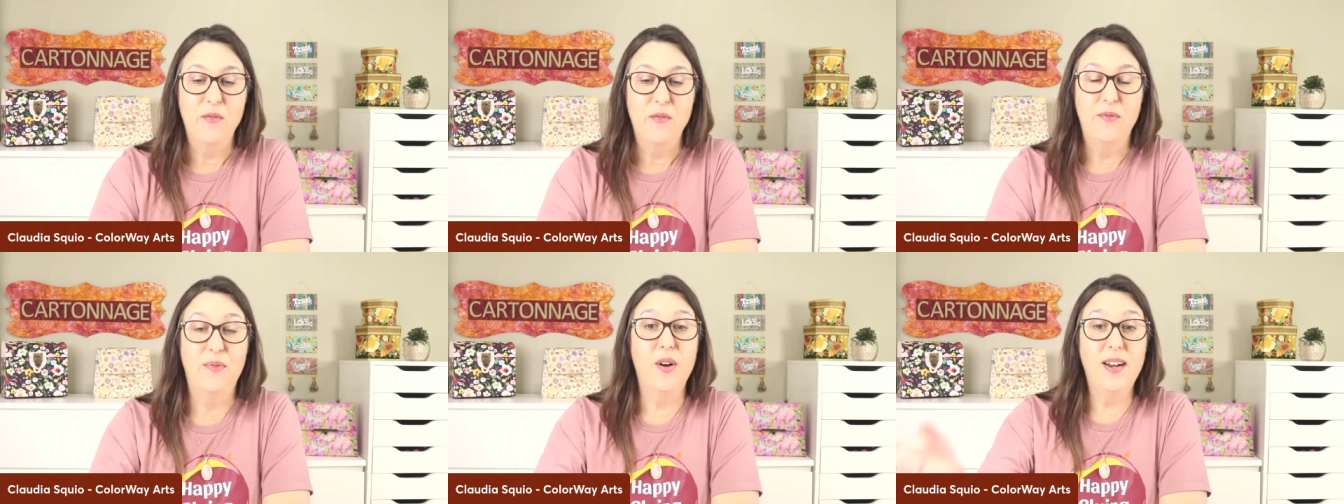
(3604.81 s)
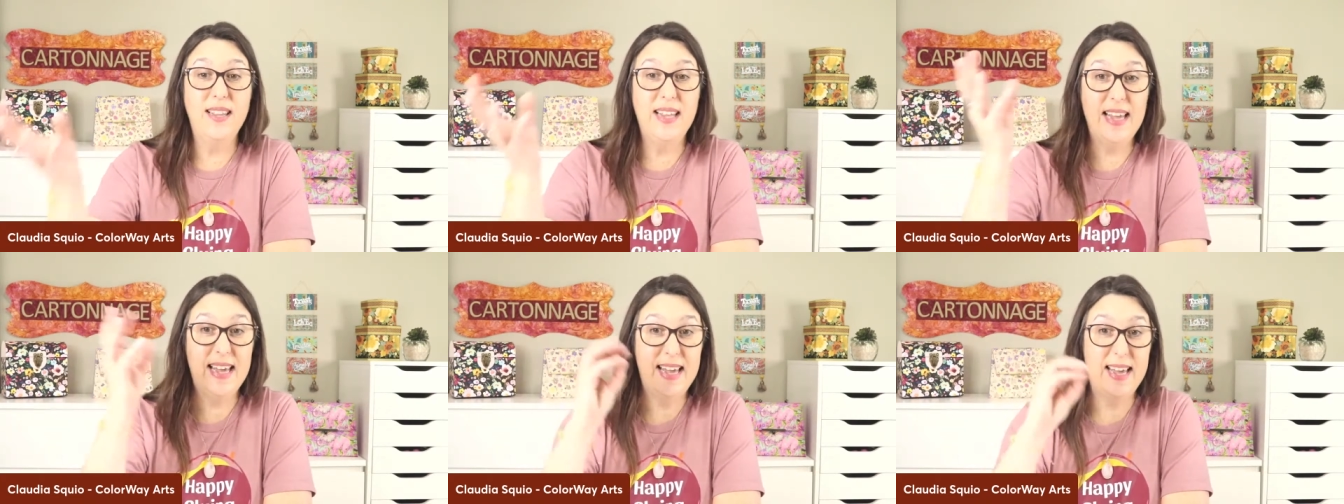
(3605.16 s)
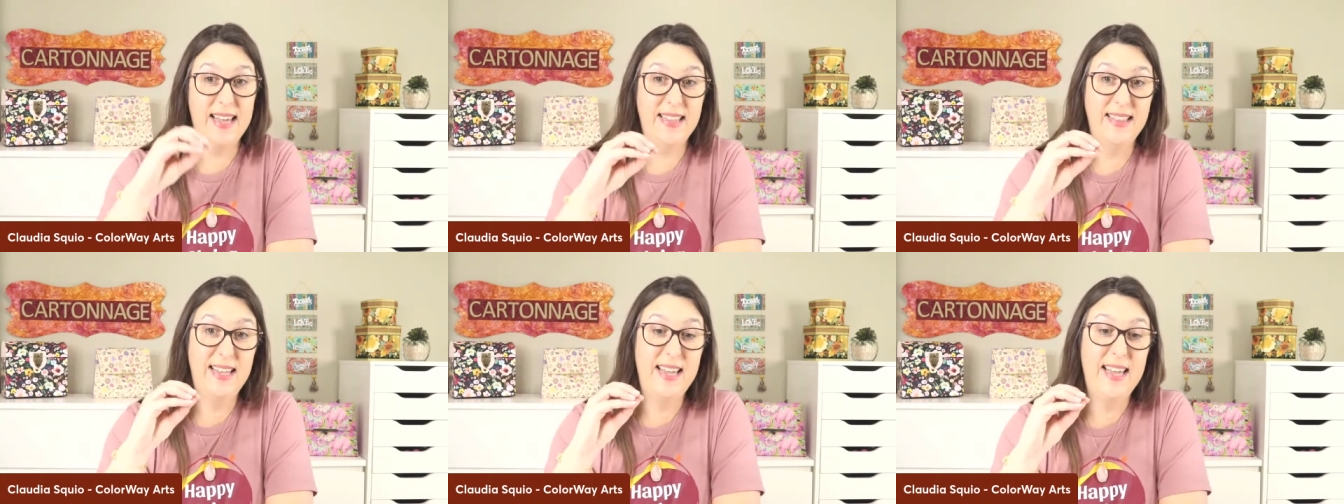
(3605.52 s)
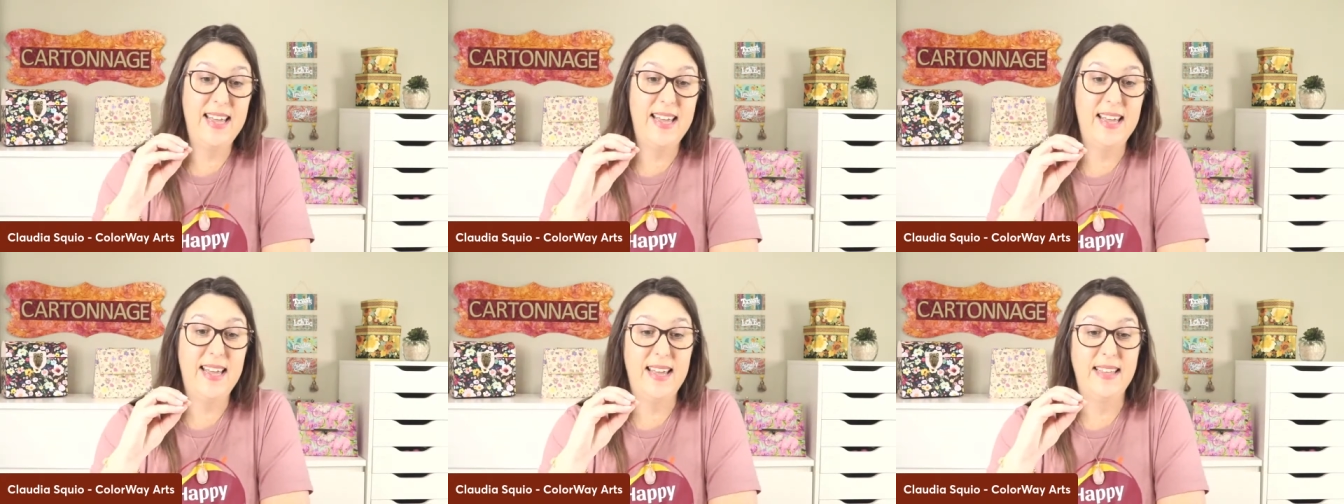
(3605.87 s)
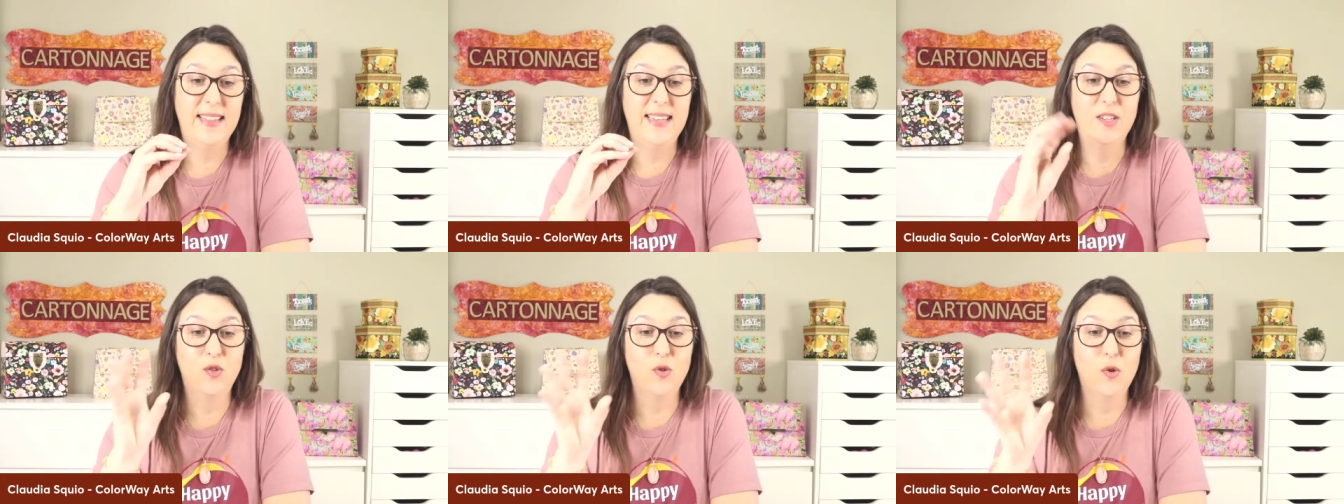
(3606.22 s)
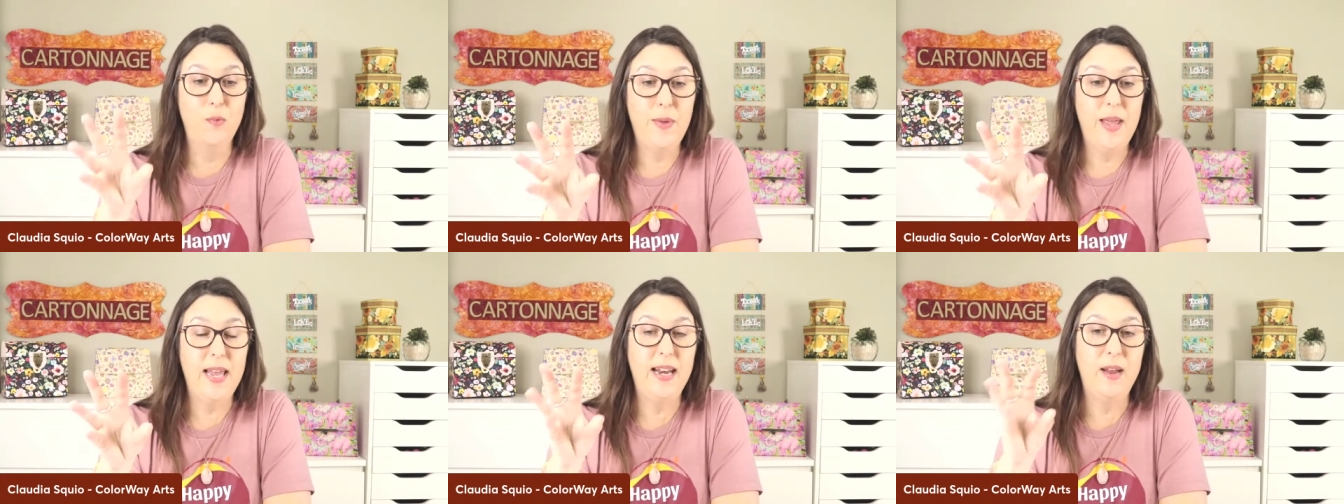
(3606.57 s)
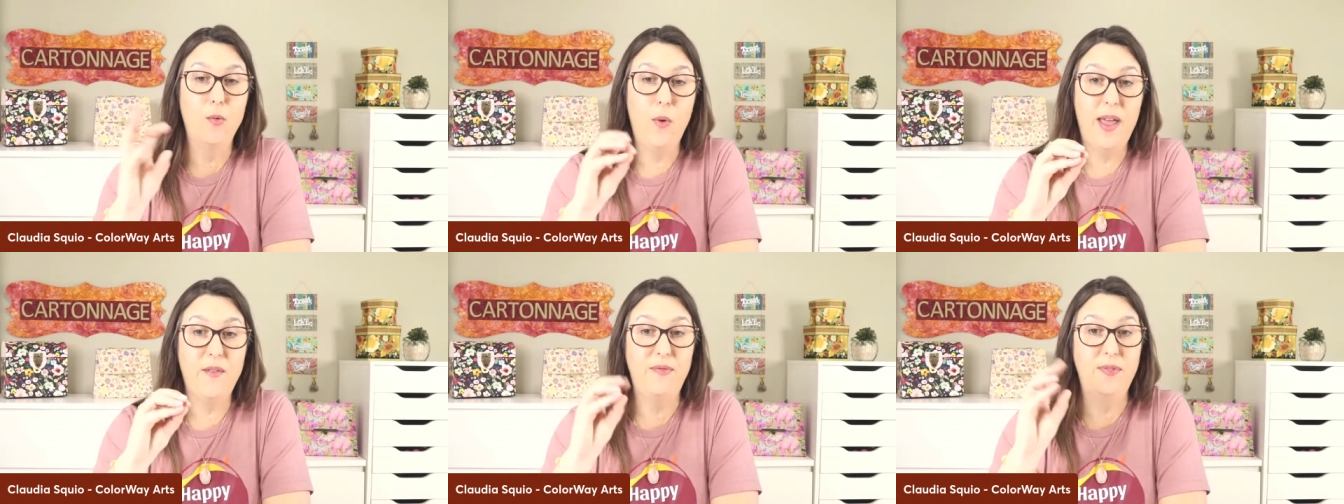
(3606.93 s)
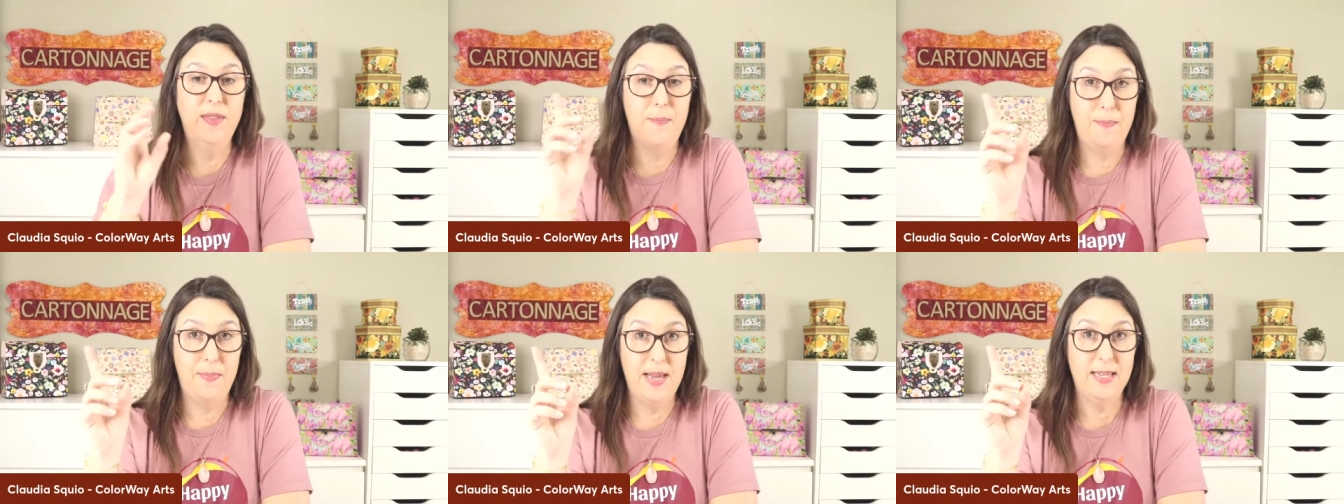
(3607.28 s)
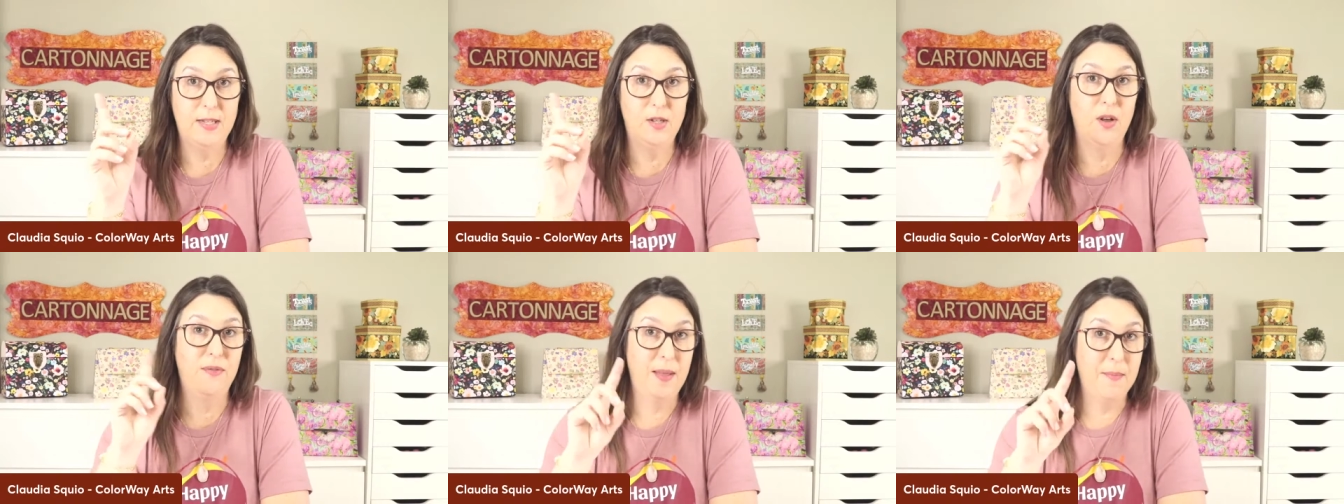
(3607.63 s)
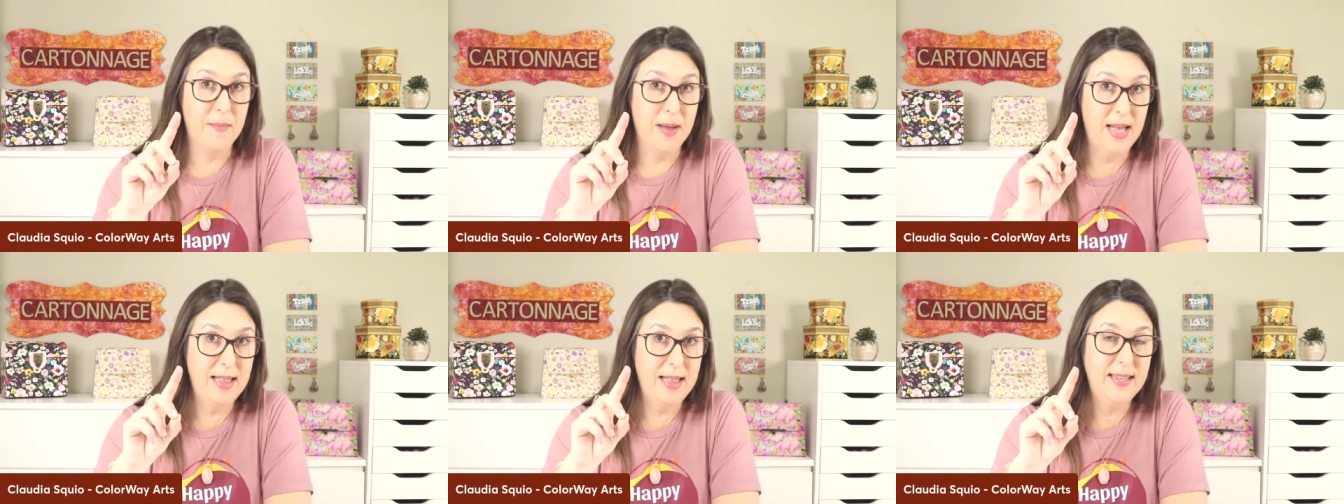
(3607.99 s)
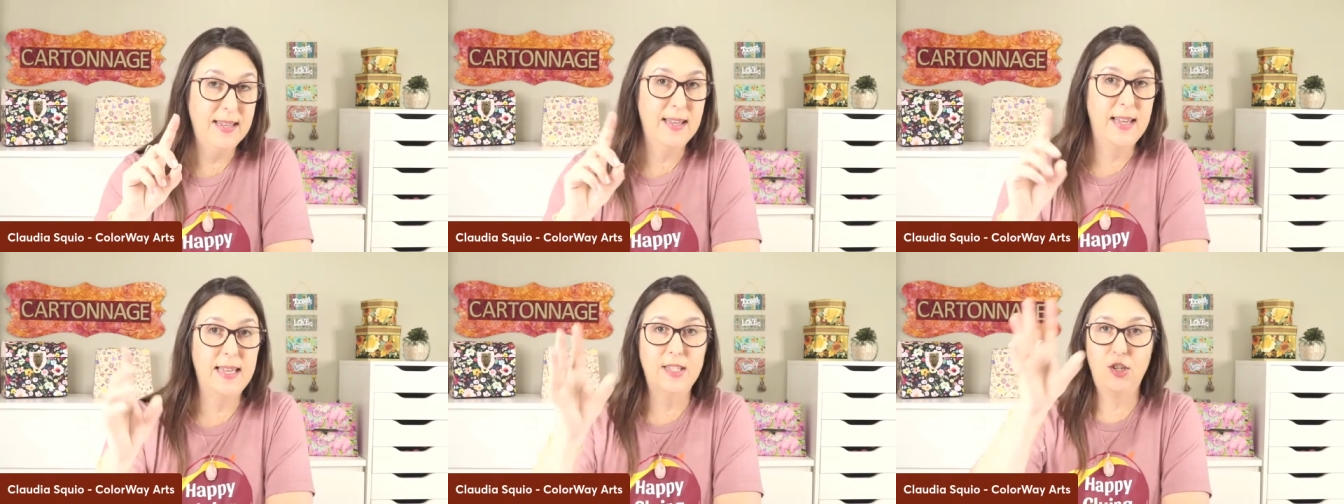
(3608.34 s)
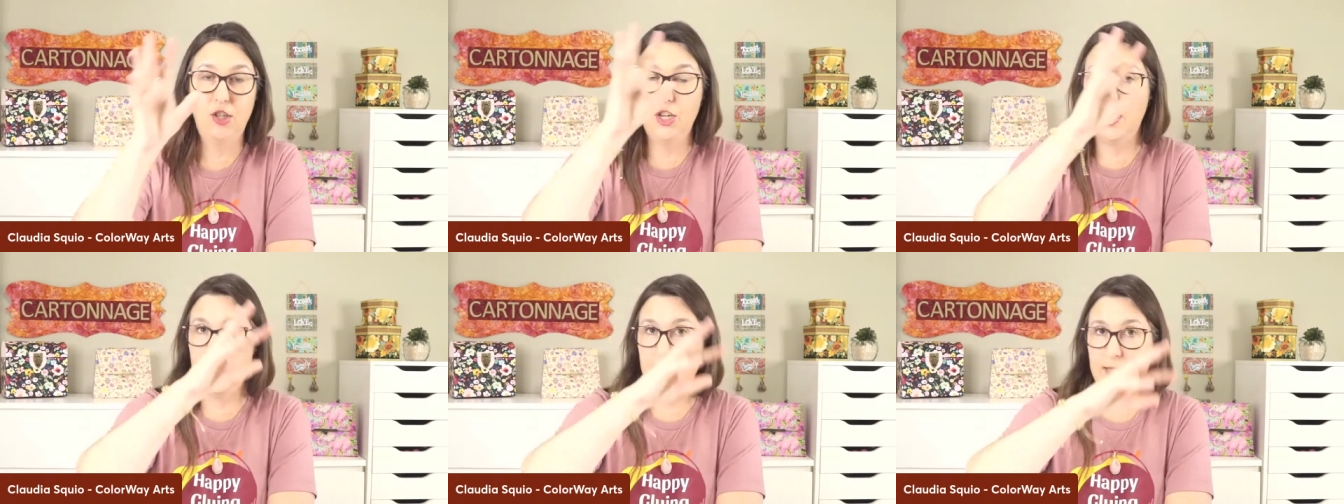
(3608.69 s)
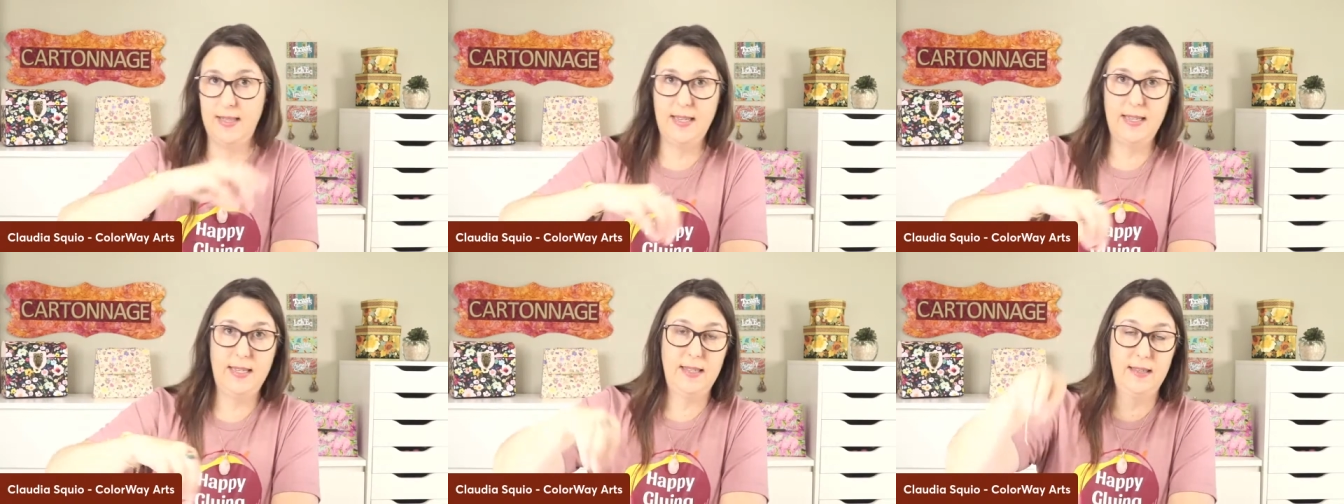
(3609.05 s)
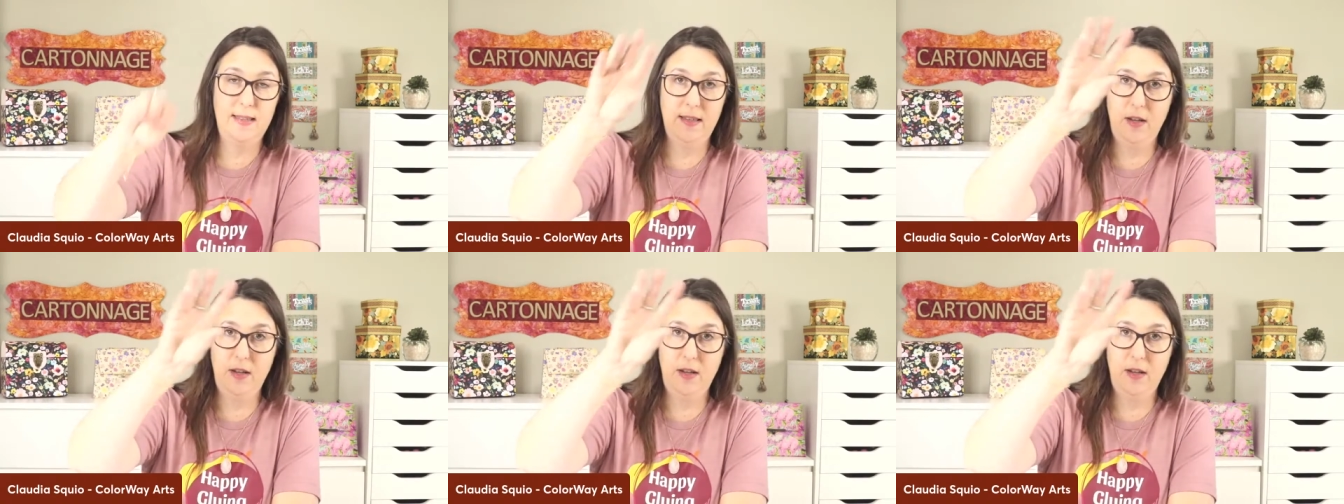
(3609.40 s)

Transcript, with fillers: For the, the, the Zoom meeting with the piece of the month, it's just this,